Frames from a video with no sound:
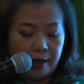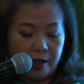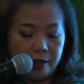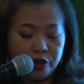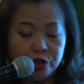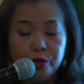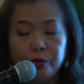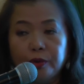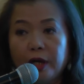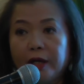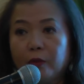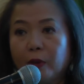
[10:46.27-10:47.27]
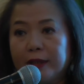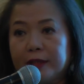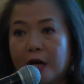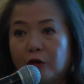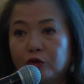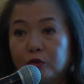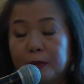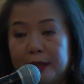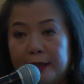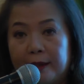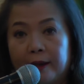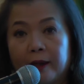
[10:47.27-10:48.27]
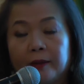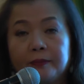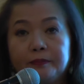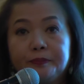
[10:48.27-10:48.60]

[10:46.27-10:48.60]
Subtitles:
And so I went down to Manila,